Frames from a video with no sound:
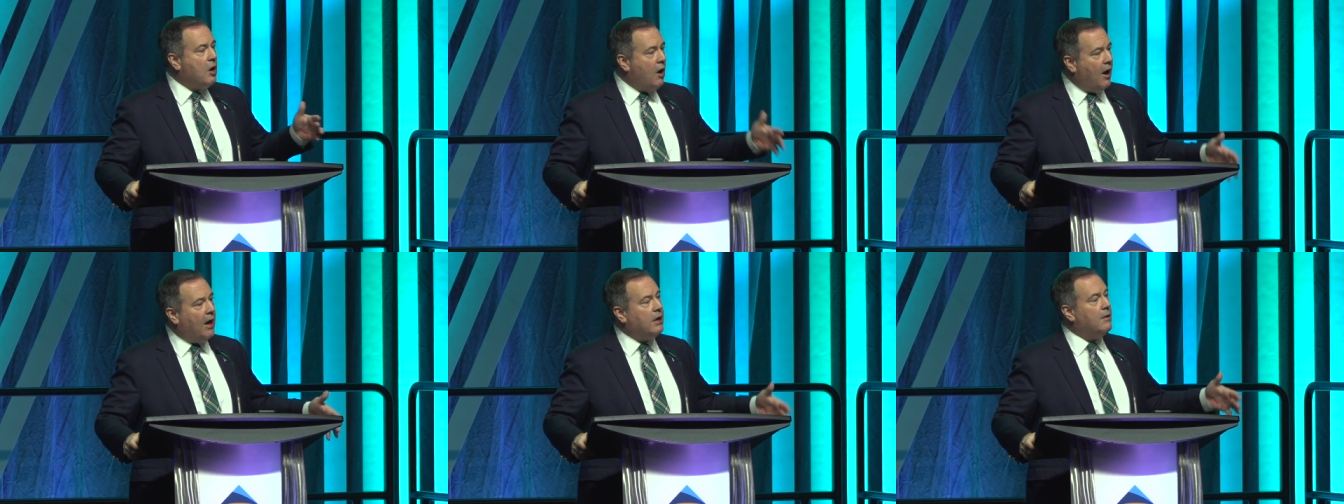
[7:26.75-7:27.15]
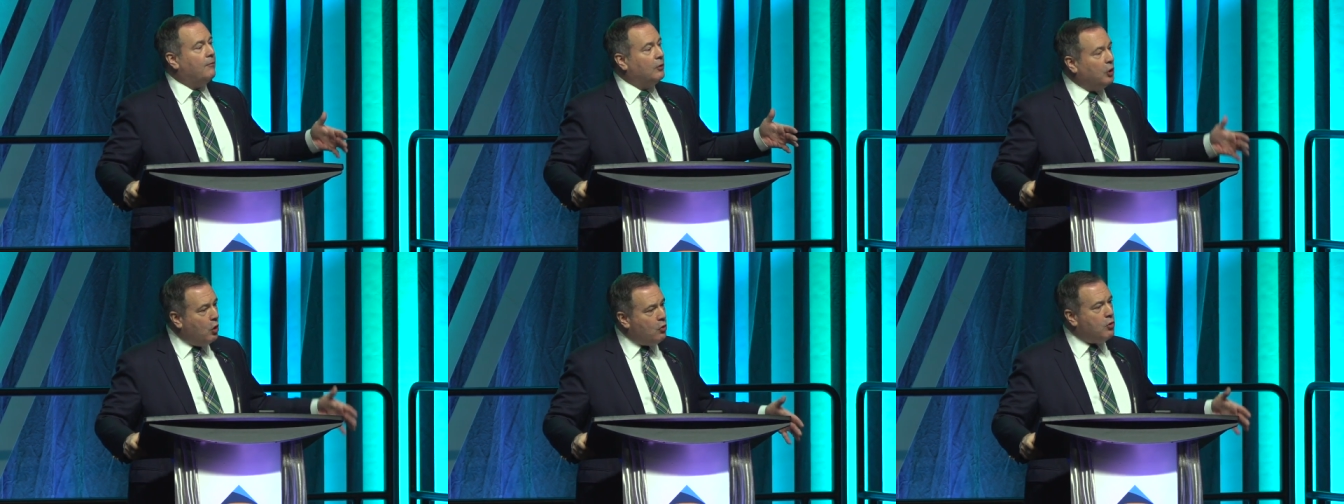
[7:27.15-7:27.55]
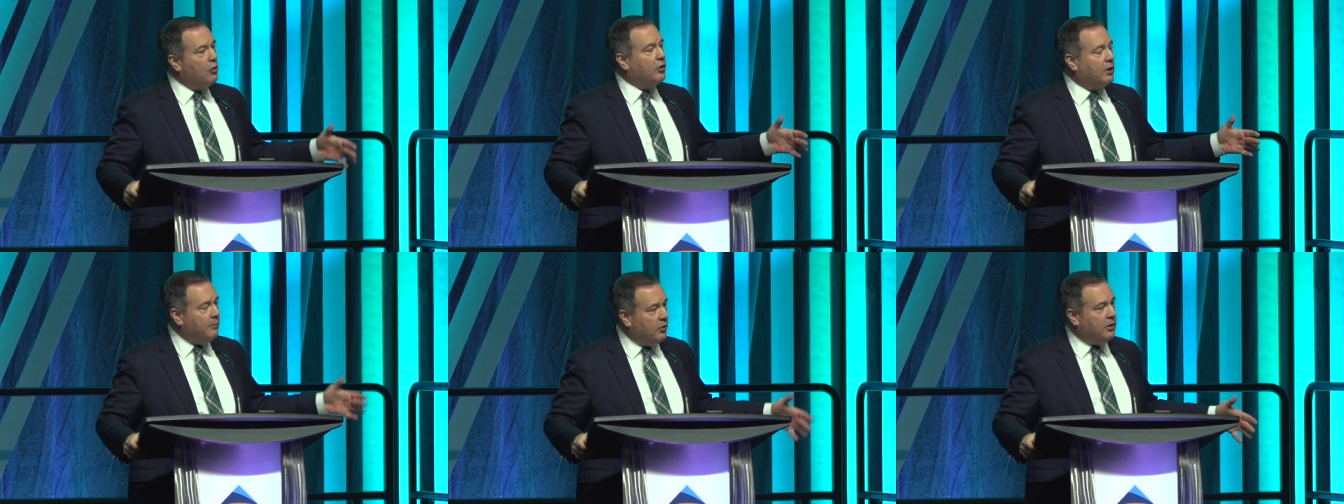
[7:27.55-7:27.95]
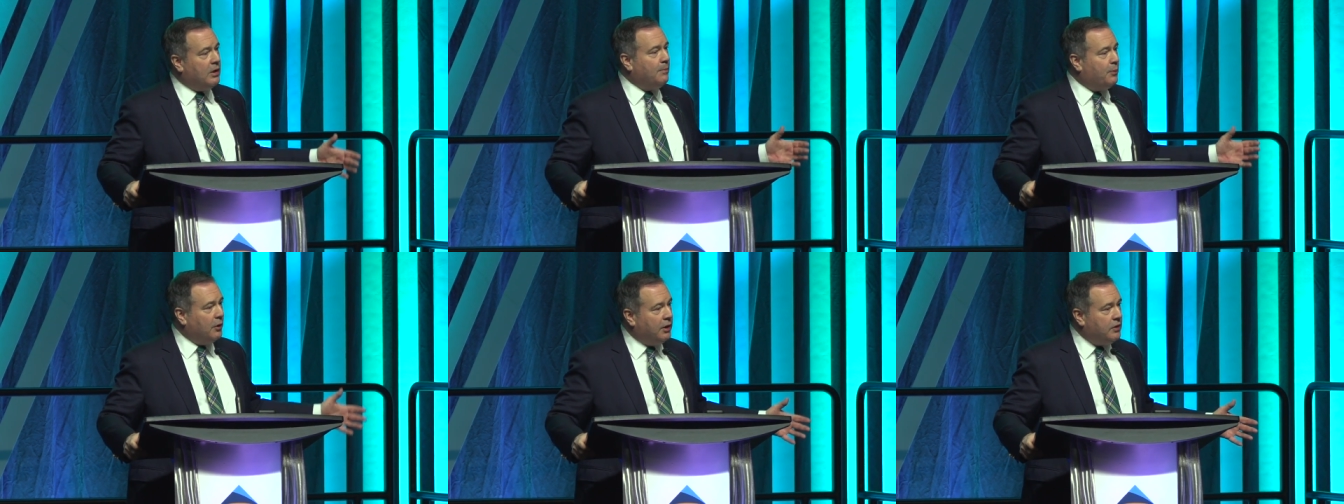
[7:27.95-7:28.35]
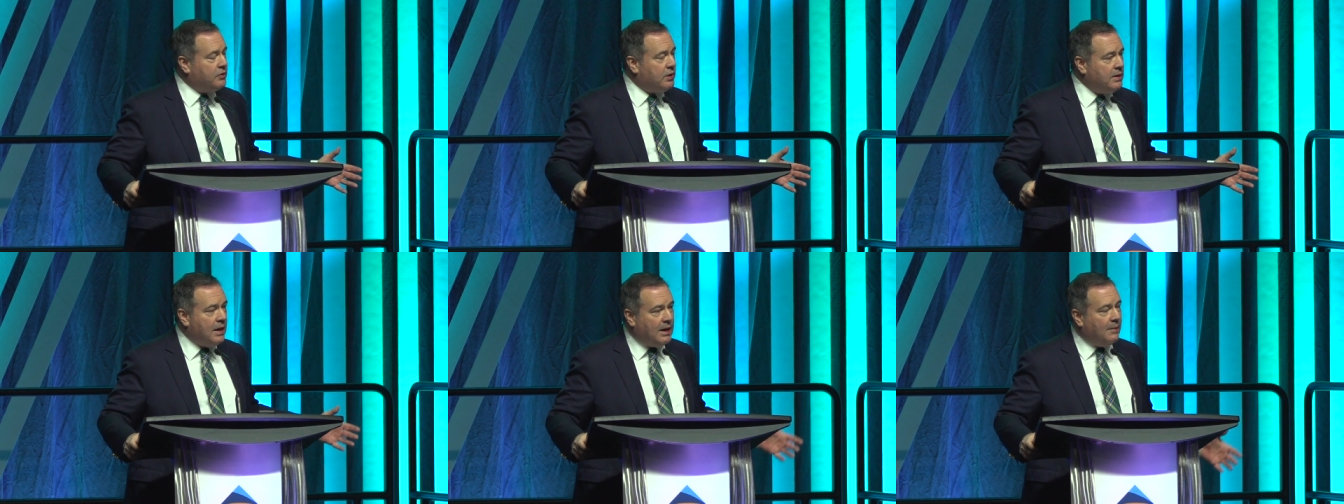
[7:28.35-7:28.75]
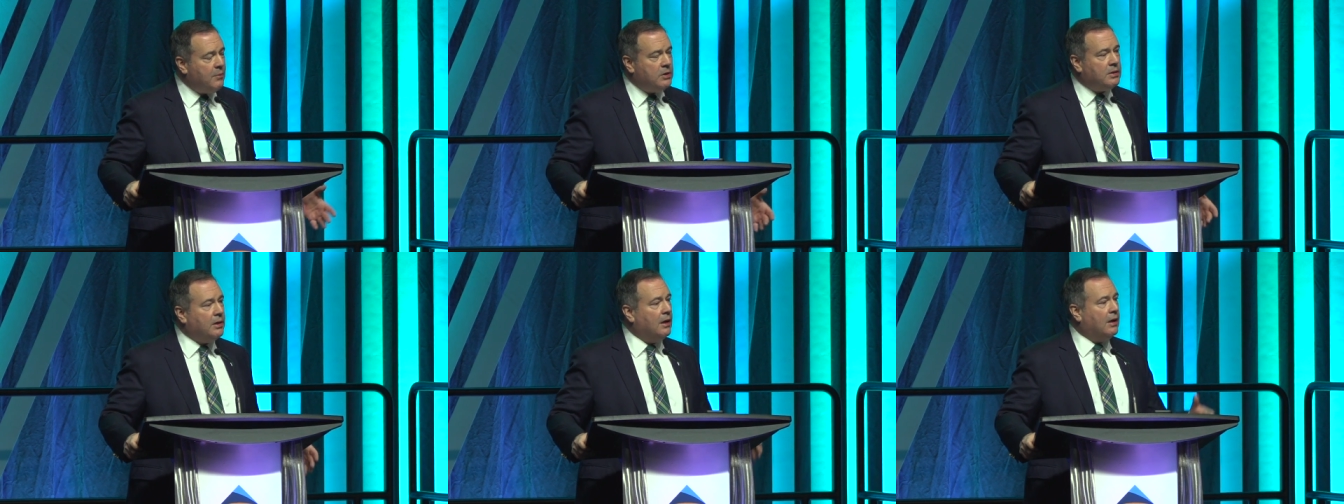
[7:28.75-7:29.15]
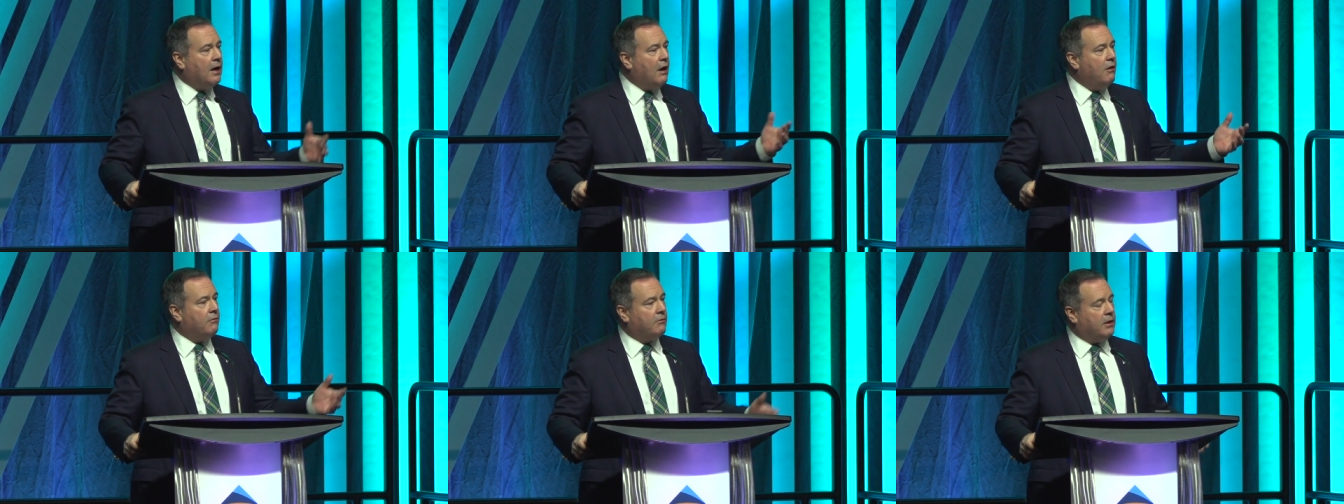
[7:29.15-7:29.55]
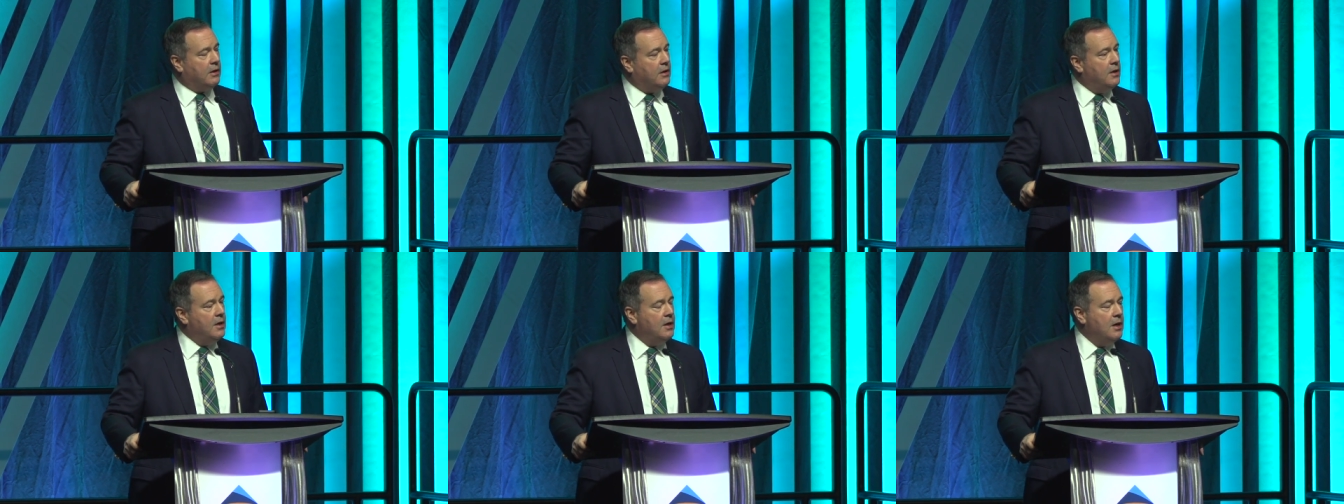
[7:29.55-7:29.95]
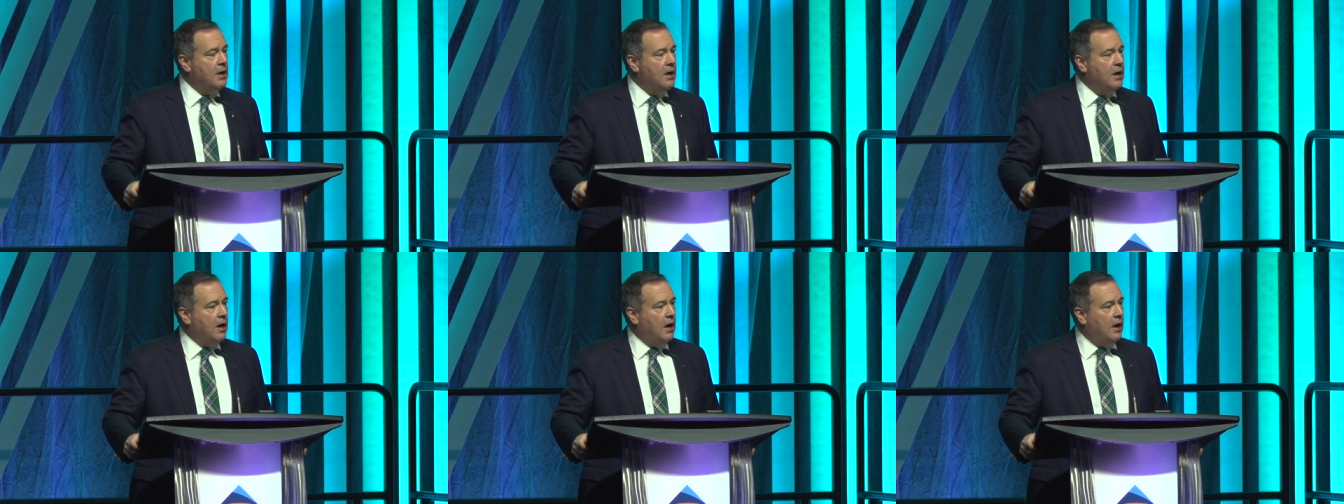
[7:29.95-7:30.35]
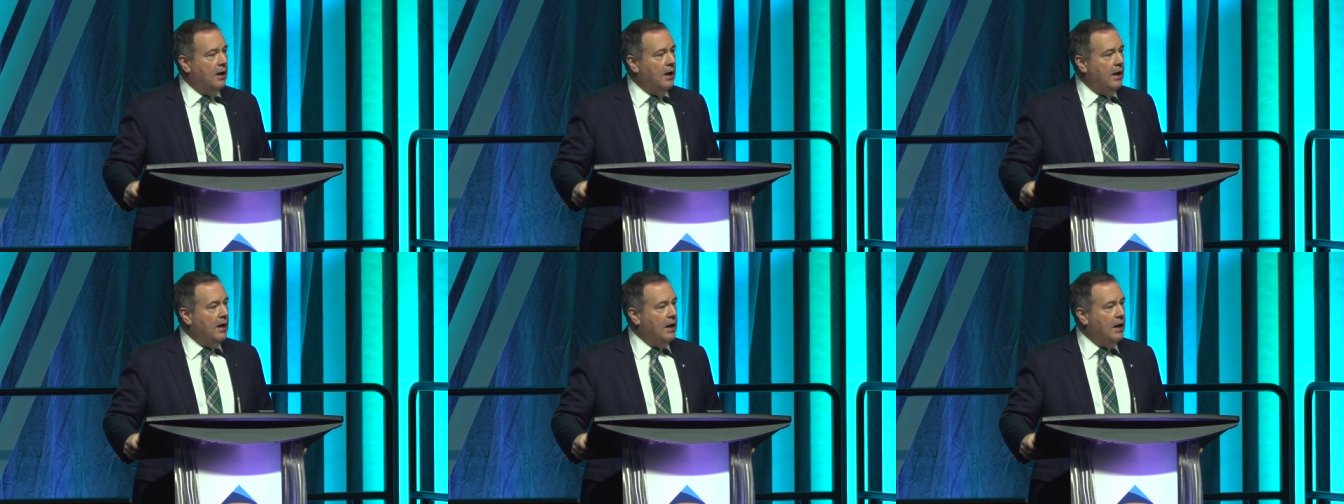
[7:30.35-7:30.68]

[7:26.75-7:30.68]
kind of local community policing that Edmonton and Calgary uh,